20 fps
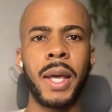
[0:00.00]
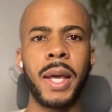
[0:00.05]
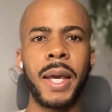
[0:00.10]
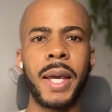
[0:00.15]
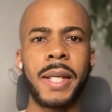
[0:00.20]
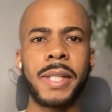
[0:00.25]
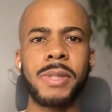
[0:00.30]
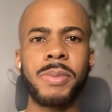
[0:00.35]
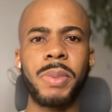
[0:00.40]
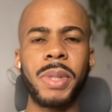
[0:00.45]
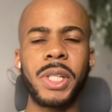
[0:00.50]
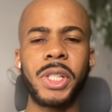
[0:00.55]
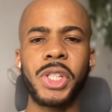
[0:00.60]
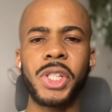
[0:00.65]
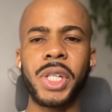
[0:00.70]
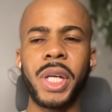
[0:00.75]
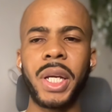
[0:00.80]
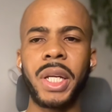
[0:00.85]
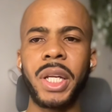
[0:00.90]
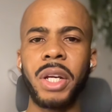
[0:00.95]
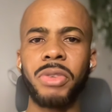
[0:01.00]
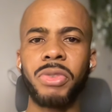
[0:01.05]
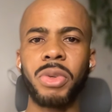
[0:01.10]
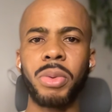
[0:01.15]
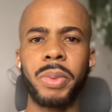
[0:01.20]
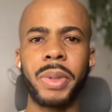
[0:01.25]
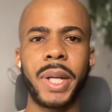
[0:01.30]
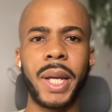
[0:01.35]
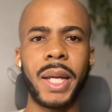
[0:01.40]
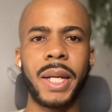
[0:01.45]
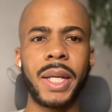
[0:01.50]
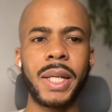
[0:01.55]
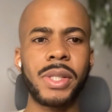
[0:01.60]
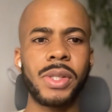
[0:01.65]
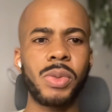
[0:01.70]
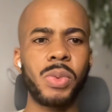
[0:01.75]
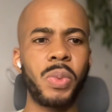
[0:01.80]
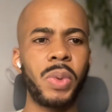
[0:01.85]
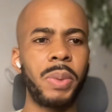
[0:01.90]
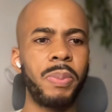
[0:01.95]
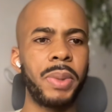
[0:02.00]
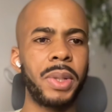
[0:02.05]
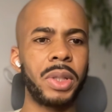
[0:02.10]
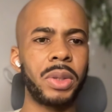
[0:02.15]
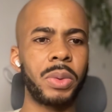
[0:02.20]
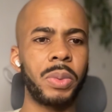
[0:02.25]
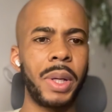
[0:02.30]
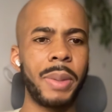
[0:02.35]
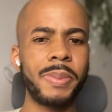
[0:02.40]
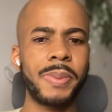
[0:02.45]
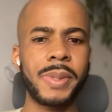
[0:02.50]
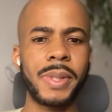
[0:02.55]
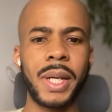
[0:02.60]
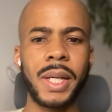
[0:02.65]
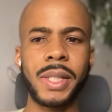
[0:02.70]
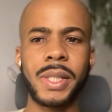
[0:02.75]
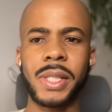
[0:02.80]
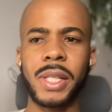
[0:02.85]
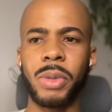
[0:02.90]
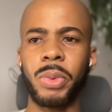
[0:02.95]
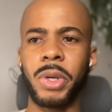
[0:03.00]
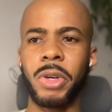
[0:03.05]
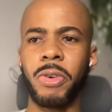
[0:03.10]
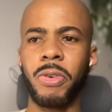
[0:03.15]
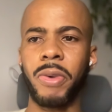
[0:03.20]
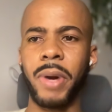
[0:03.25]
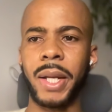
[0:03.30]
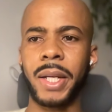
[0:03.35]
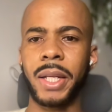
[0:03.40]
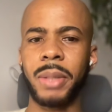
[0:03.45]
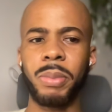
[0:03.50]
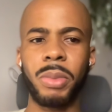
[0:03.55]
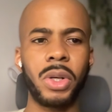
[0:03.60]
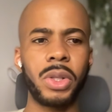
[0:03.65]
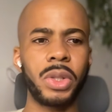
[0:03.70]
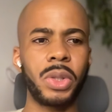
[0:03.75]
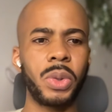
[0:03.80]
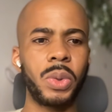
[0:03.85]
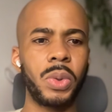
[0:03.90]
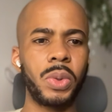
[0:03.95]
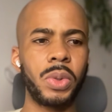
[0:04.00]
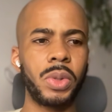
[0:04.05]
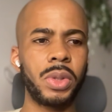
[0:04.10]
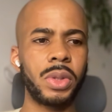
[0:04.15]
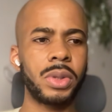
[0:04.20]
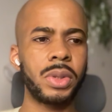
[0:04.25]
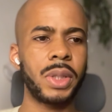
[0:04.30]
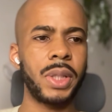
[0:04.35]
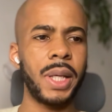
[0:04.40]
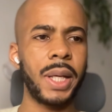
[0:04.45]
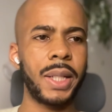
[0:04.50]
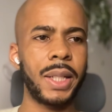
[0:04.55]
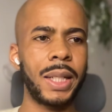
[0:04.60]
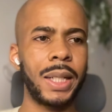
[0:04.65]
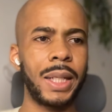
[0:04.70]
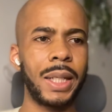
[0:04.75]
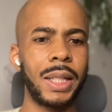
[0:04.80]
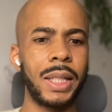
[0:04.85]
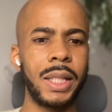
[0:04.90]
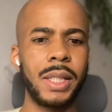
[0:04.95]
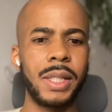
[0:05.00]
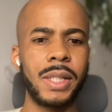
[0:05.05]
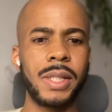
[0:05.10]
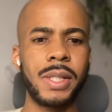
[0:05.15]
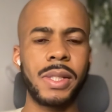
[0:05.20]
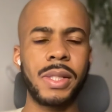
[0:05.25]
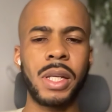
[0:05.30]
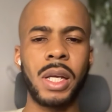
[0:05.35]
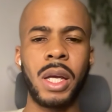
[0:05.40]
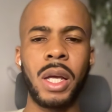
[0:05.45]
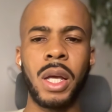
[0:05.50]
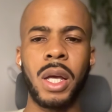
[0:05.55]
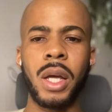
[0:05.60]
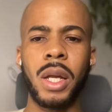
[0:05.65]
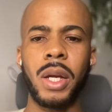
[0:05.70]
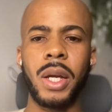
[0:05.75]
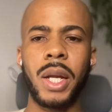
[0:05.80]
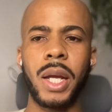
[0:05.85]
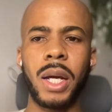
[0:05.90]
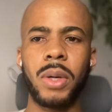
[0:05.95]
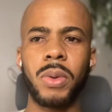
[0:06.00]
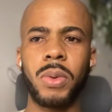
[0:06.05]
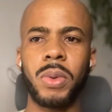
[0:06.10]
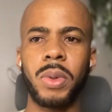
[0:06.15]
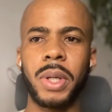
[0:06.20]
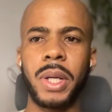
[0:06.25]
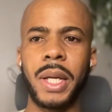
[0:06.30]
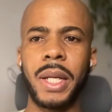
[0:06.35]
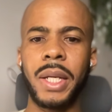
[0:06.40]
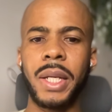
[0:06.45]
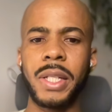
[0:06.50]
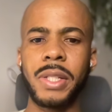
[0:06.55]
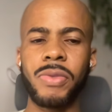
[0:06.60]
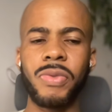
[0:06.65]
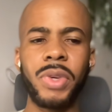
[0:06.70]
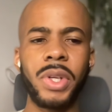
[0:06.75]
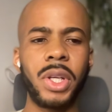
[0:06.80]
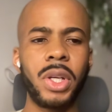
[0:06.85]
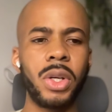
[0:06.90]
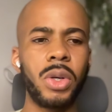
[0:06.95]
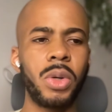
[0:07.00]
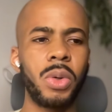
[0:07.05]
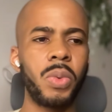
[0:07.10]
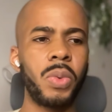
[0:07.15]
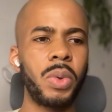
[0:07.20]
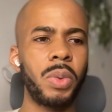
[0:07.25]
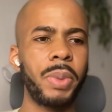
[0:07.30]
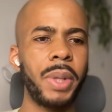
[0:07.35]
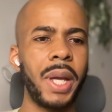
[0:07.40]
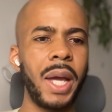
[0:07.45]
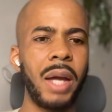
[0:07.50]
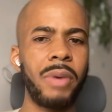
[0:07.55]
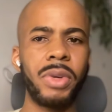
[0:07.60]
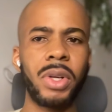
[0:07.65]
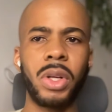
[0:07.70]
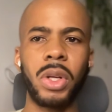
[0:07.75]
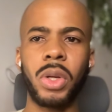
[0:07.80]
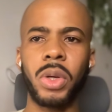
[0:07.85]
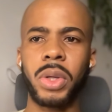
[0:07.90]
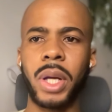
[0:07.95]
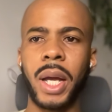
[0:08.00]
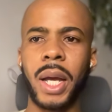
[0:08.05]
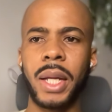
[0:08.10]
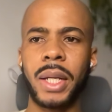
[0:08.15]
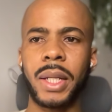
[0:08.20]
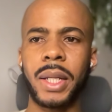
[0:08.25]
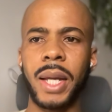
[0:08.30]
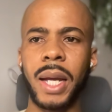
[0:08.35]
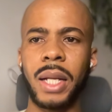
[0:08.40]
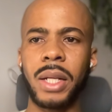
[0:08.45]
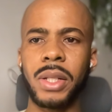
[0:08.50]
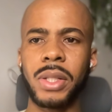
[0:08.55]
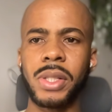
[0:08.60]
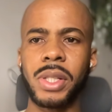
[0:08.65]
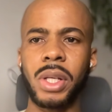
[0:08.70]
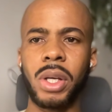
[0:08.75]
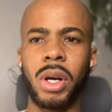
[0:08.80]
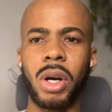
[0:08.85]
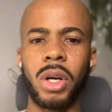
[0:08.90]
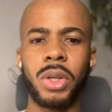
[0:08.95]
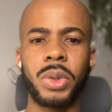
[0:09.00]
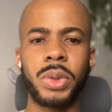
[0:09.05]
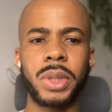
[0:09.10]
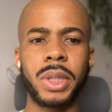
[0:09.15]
Hey, it's me, Shane here from Organics. We build websites and we rank them on Google to get leads. Now, in this video, we'll be having a look at Galaxy Auto